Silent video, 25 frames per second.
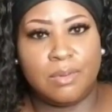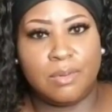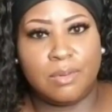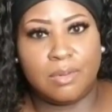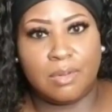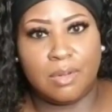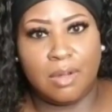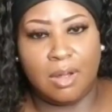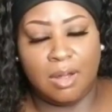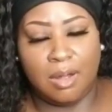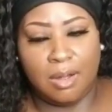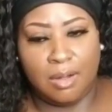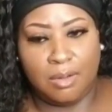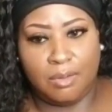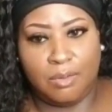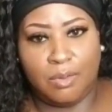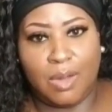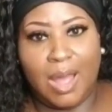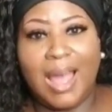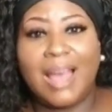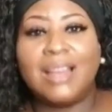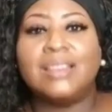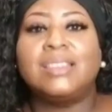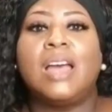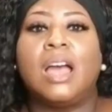I'll
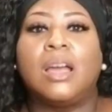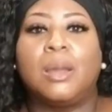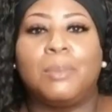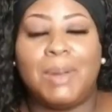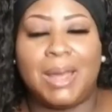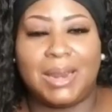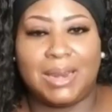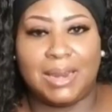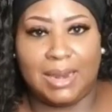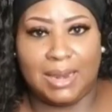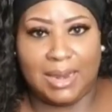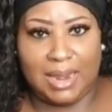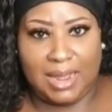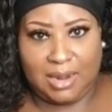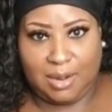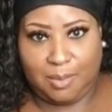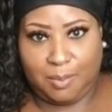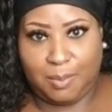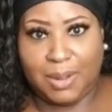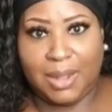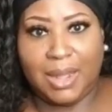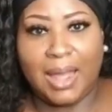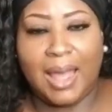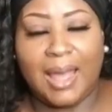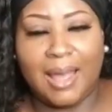talk about that later,
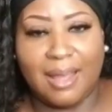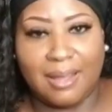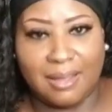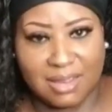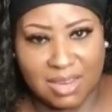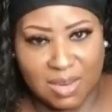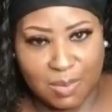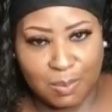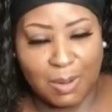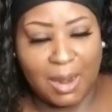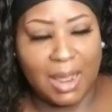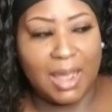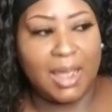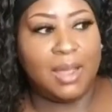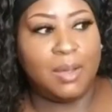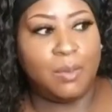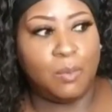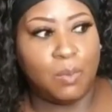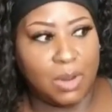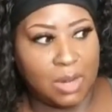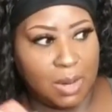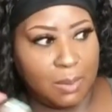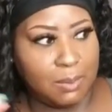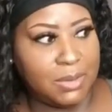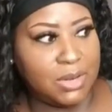but I'll explain
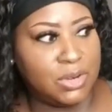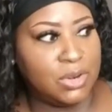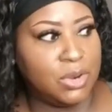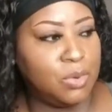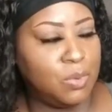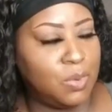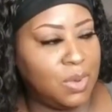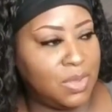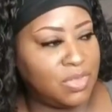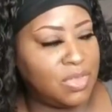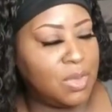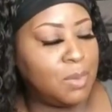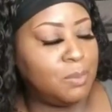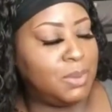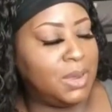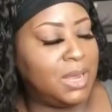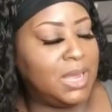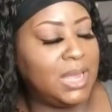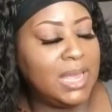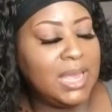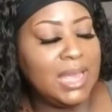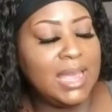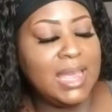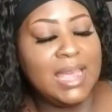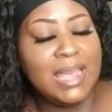what I'm going to do with it. But
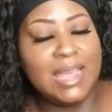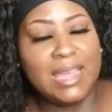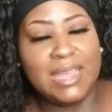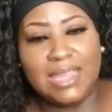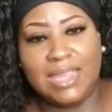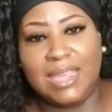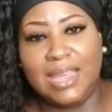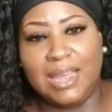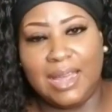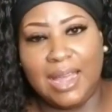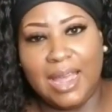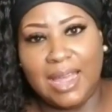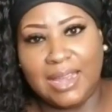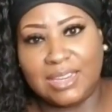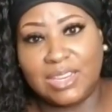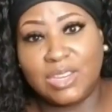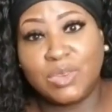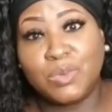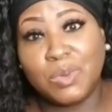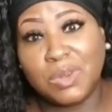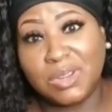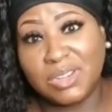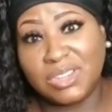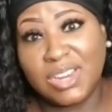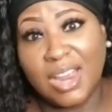yeah, I just
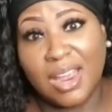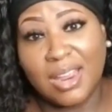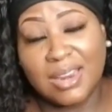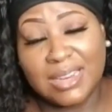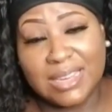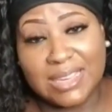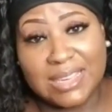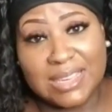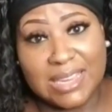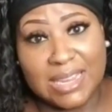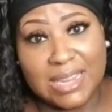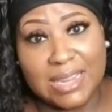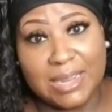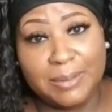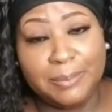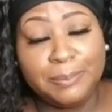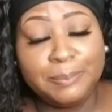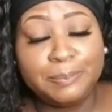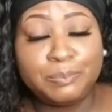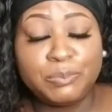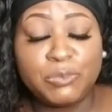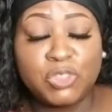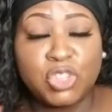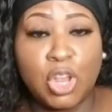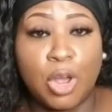want y'all to see.
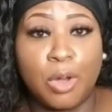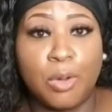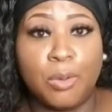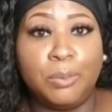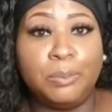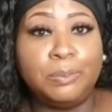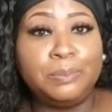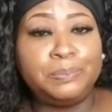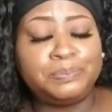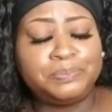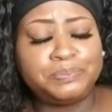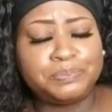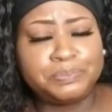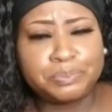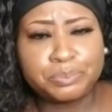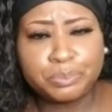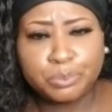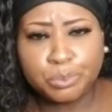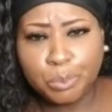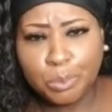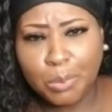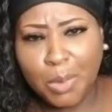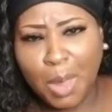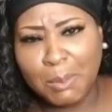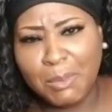So
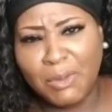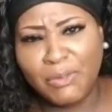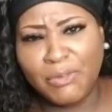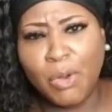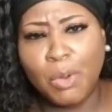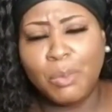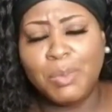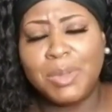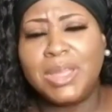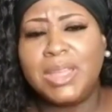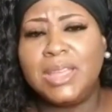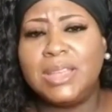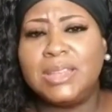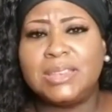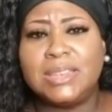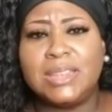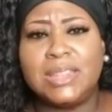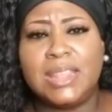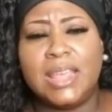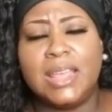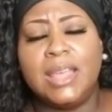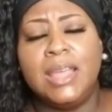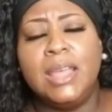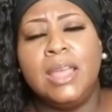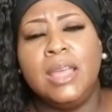before we get into
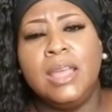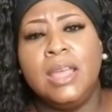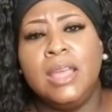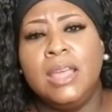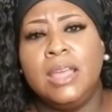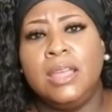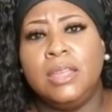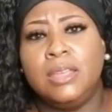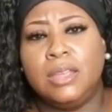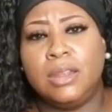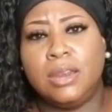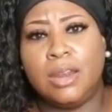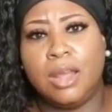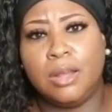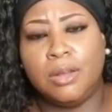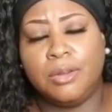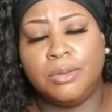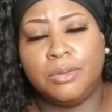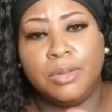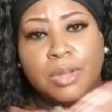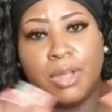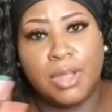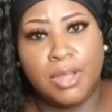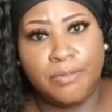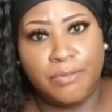that,
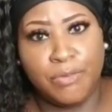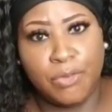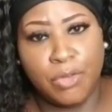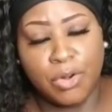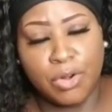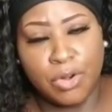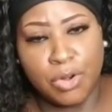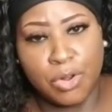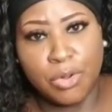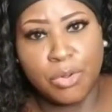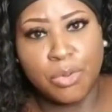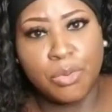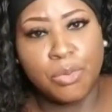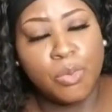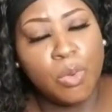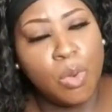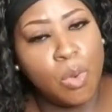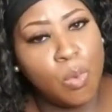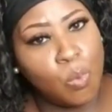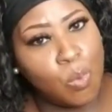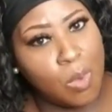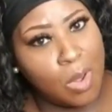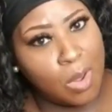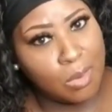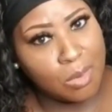if you're new,
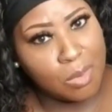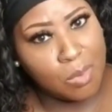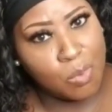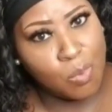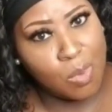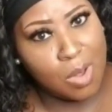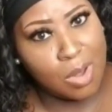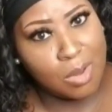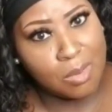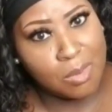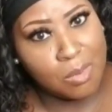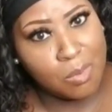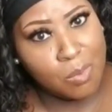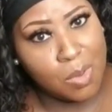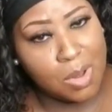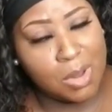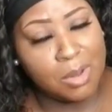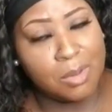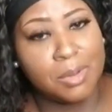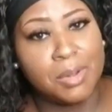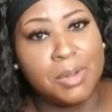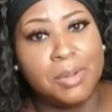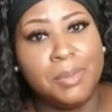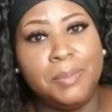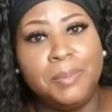welcome, welcome,
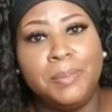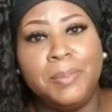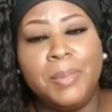welcome.